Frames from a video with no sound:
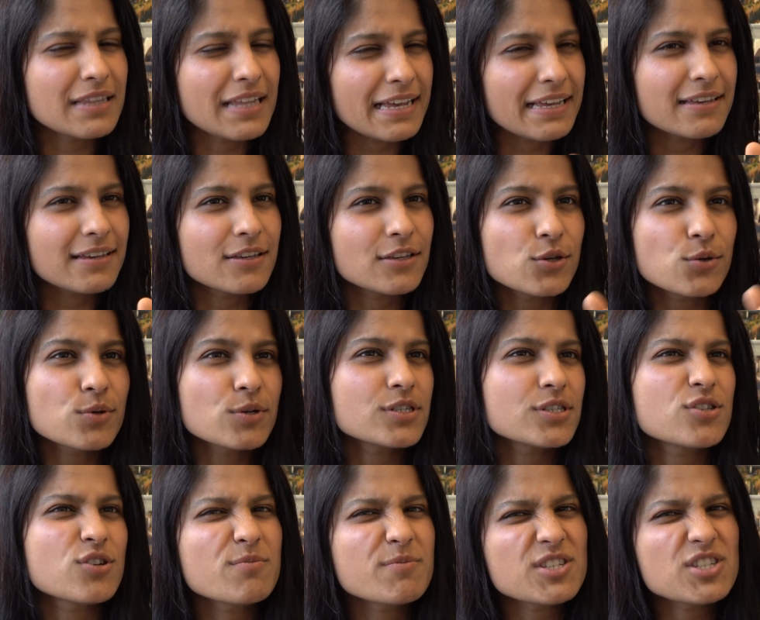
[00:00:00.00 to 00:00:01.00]
like you're
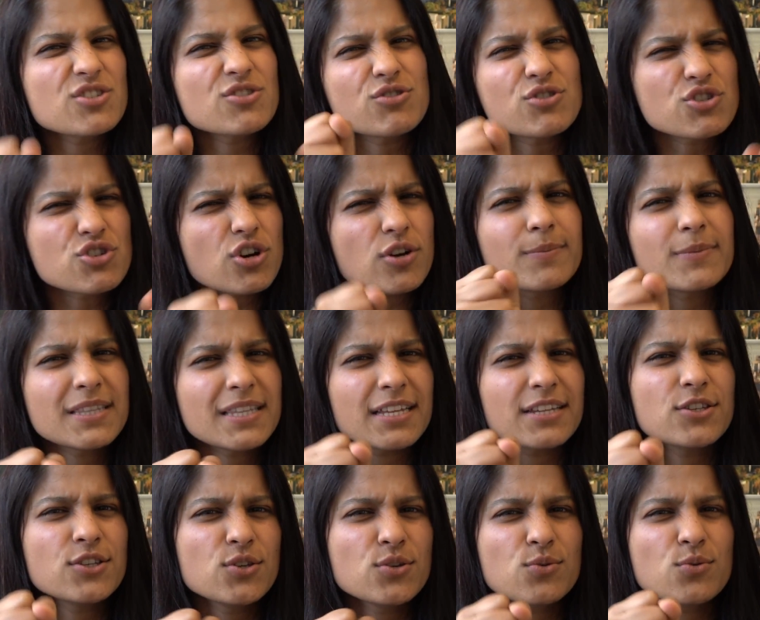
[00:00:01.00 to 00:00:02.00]
so much into German that
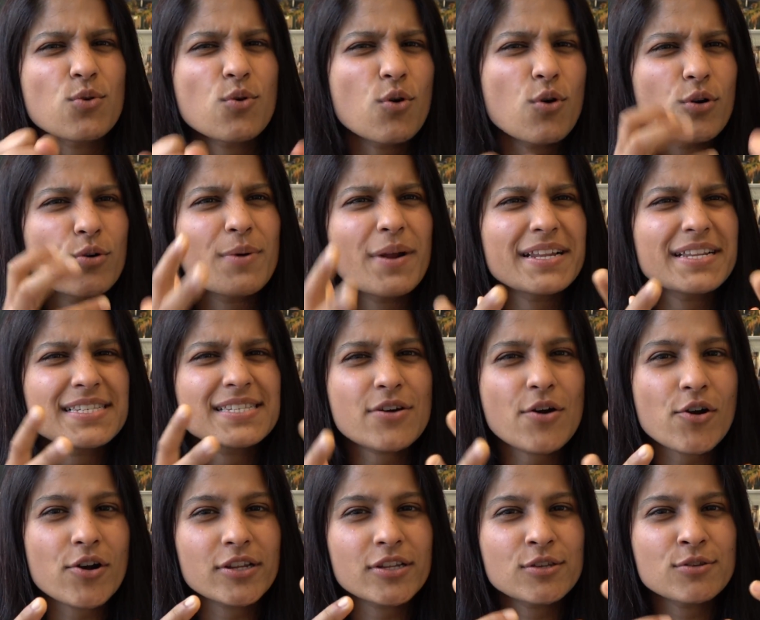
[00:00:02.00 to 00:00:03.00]
you already
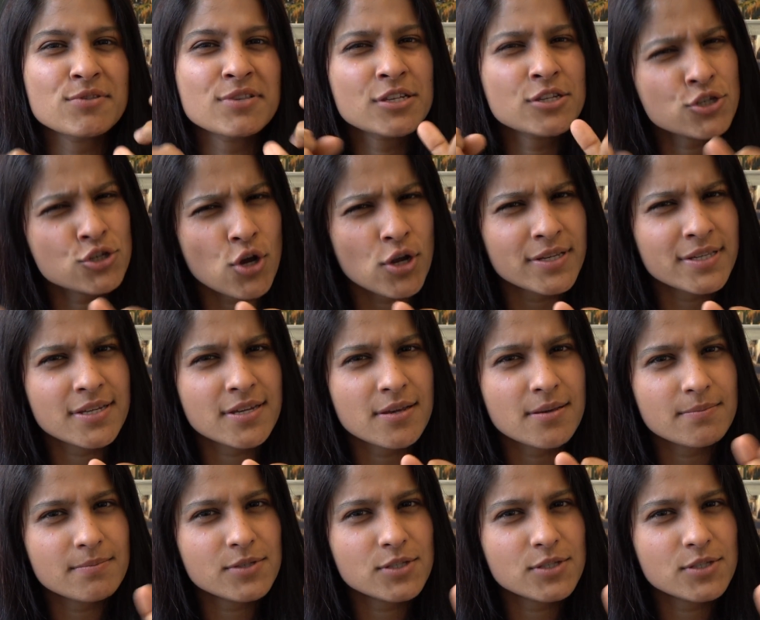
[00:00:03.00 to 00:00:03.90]
started using short terms.